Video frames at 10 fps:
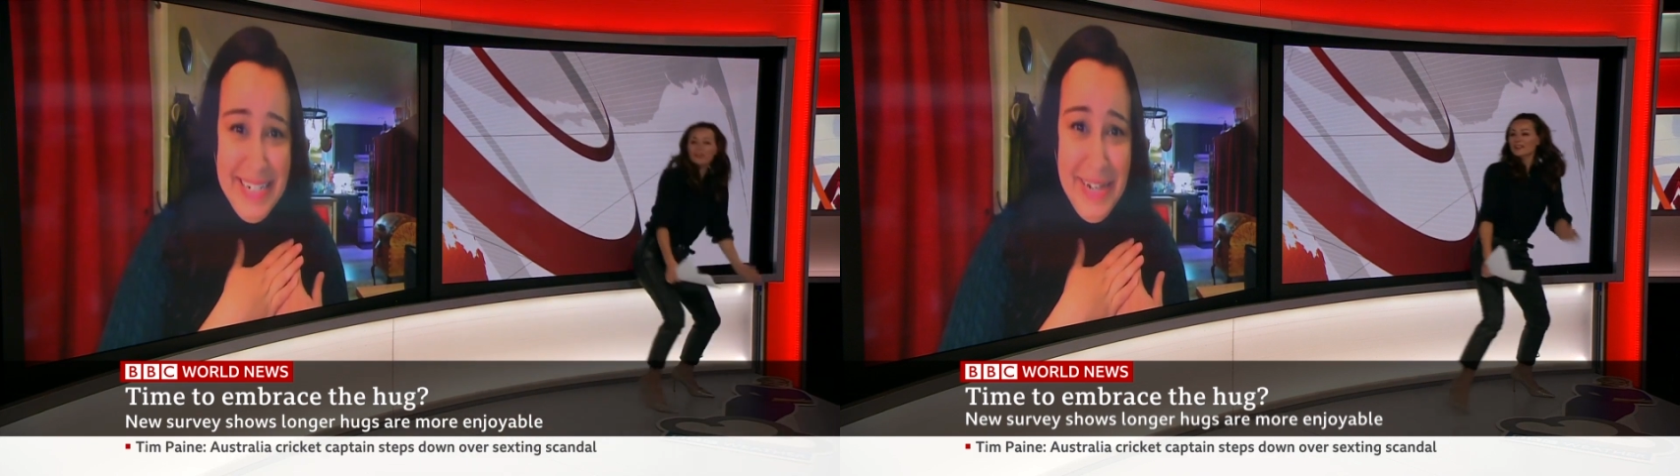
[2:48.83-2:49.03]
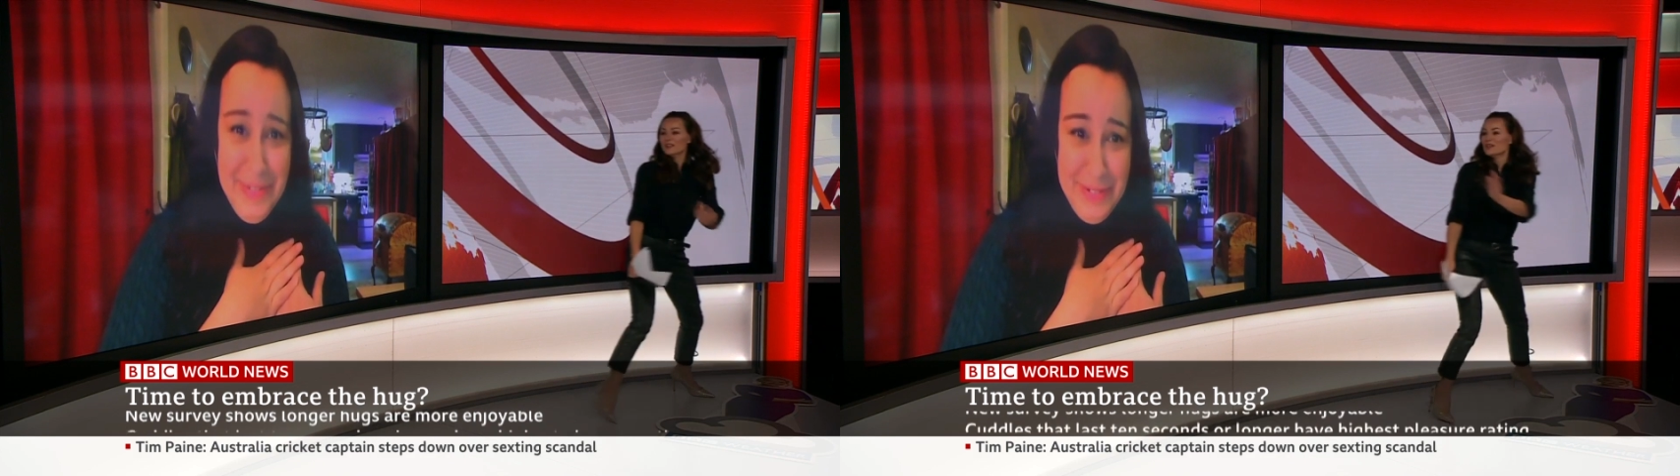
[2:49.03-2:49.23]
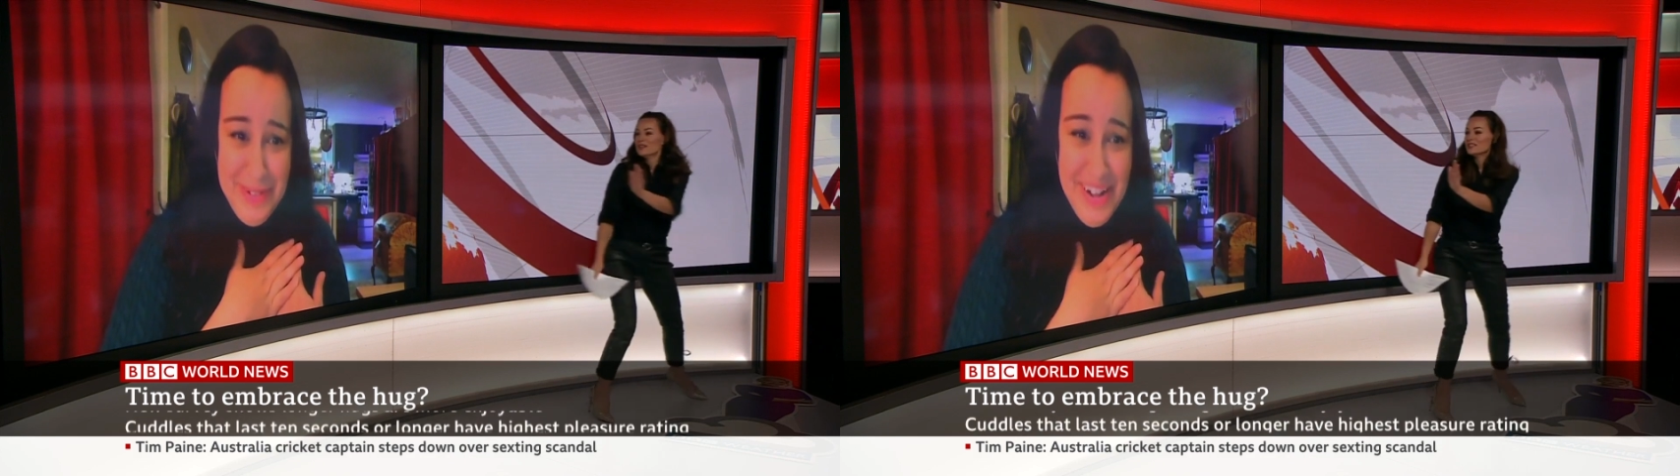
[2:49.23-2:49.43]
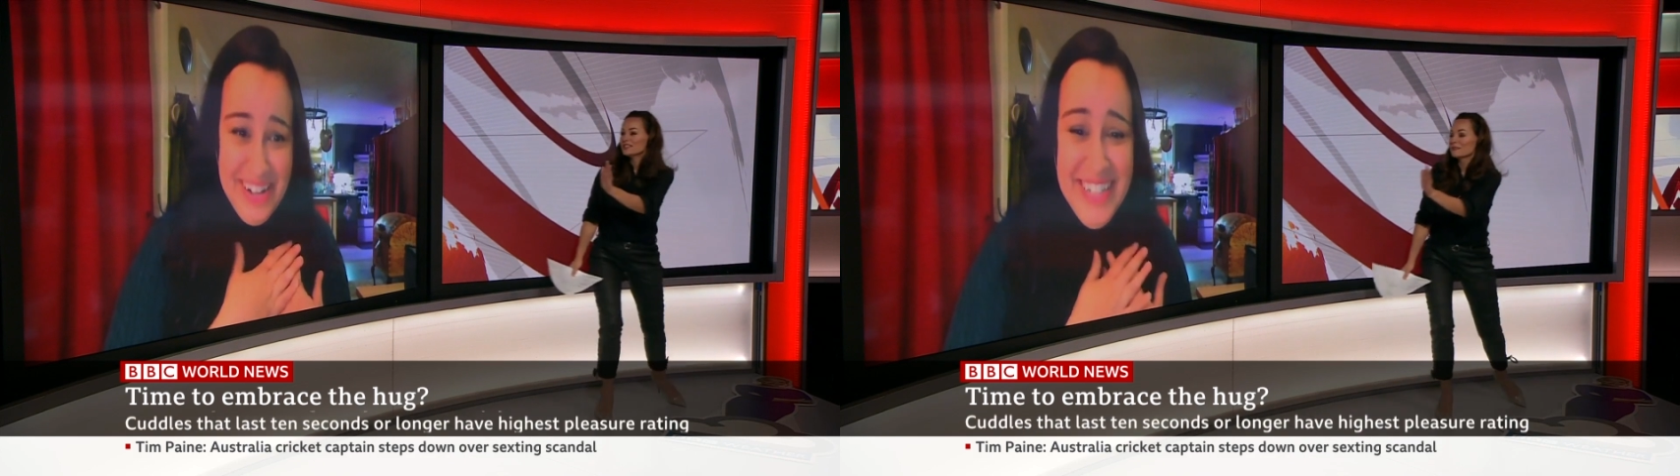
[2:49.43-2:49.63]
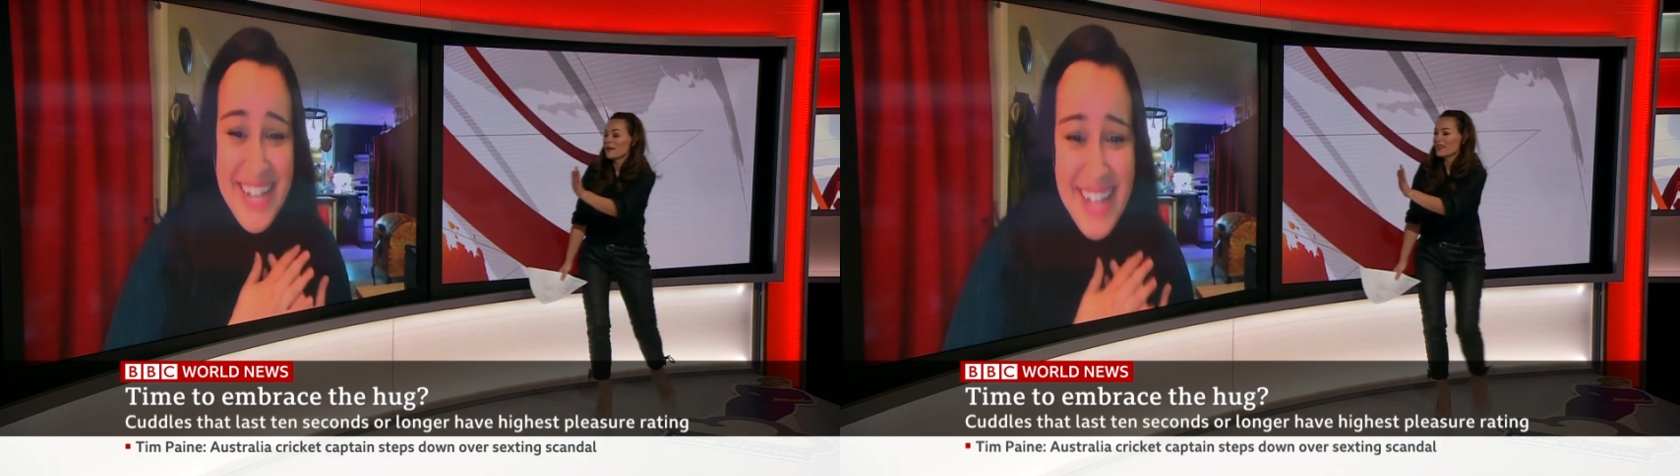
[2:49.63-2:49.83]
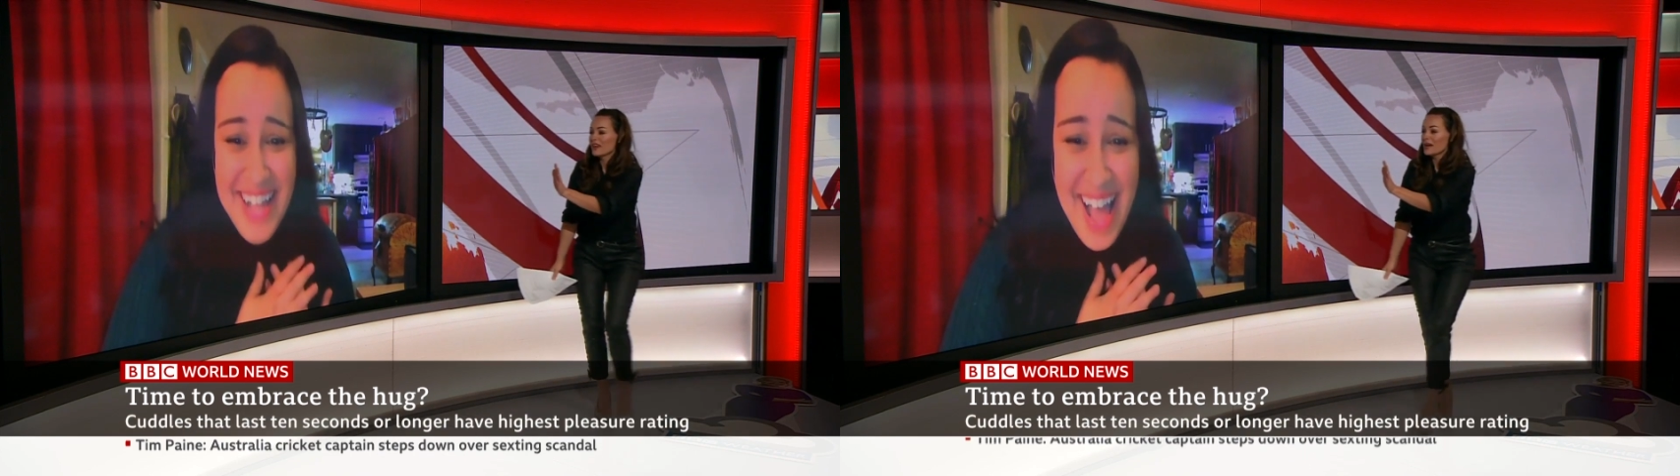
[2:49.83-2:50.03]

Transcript: Car after all. Samantha,